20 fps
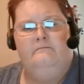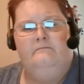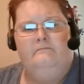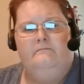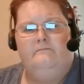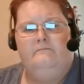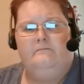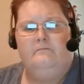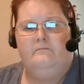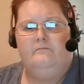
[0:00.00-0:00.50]

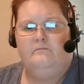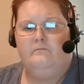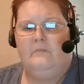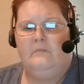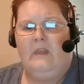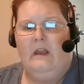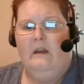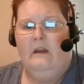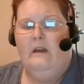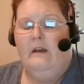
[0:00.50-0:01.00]
in
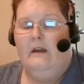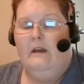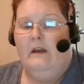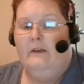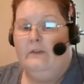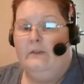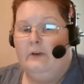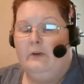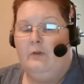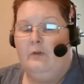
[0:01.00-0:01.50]

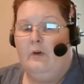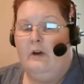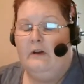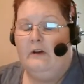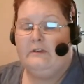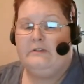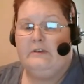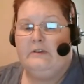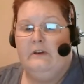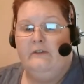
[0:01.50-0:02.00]
the
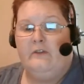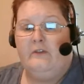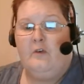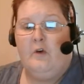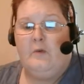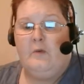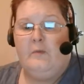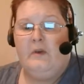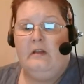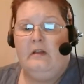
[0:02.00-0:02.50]
crush of
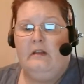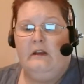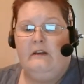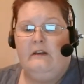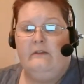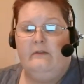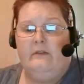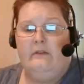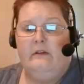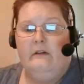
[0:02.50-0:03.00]
corporate
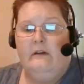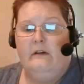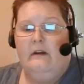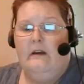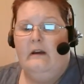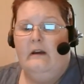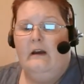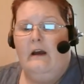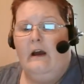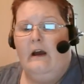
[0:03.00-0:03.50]
life,
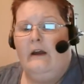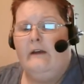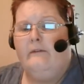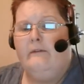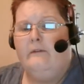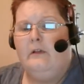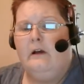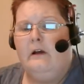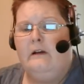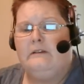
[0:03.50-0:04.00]
I
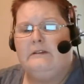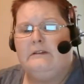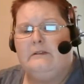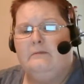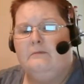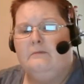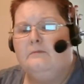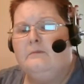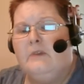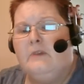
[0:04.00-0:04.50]
have lost
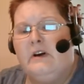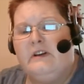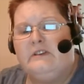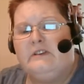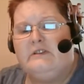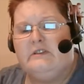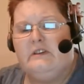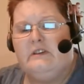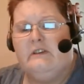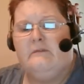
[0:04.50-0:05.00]

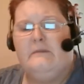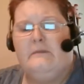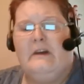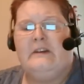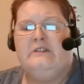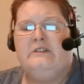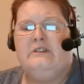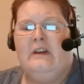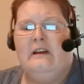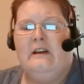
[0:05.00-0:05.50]
much of
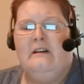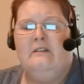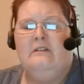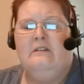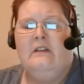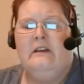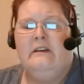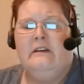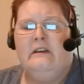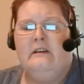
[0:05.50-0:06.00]
my
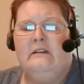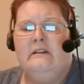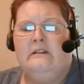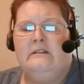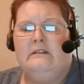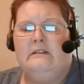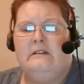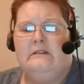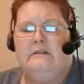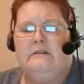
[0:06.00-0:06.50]
childlike
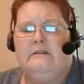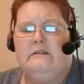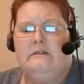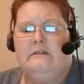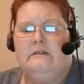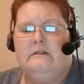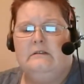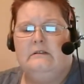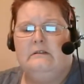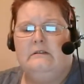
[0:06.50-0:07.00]

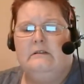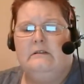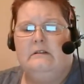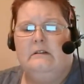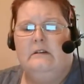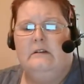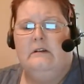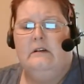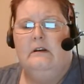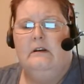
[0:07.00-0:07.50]
innocence.
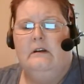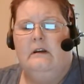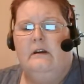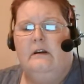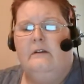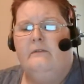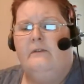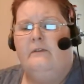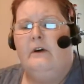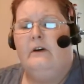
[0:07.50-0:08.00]

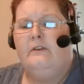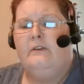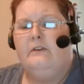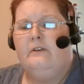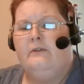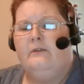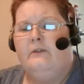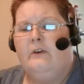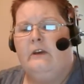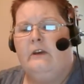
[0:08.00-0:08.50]

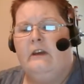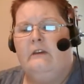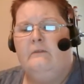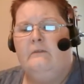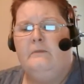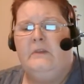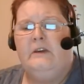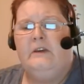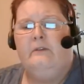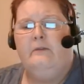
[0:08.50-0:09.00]
Father,
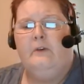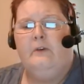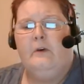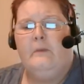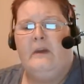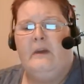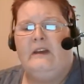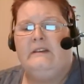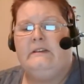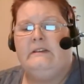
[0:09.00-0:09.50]
forgive me
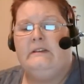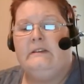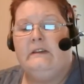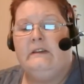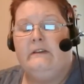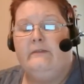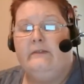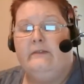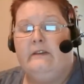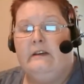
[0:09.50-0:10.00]
for my
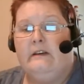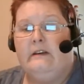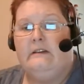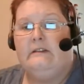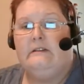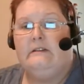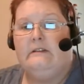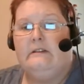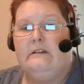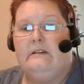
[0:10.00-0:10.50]

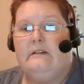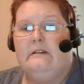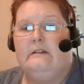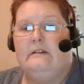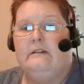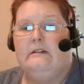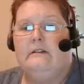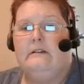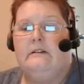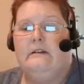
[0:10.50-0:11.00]
stiffness
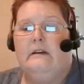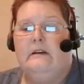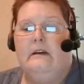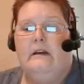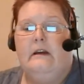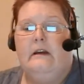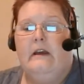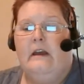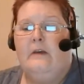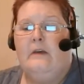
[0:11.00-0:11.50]

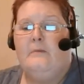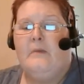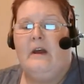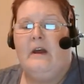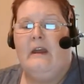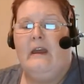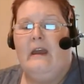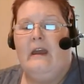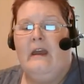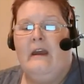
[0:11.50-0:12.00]
and
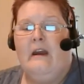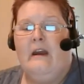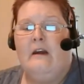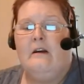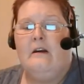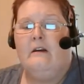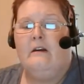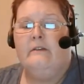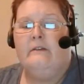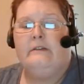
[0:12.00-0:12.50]
my
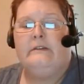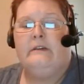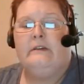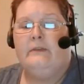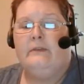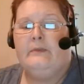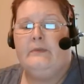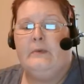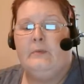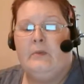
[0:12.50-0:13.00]
air of
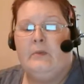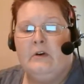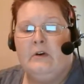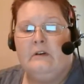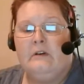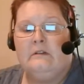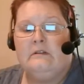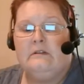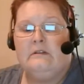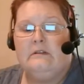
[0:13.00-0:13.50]
self
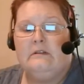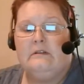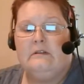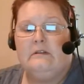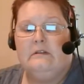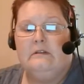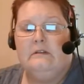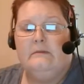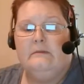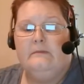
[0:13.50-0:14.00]

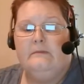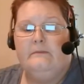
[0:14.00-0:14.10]
importance.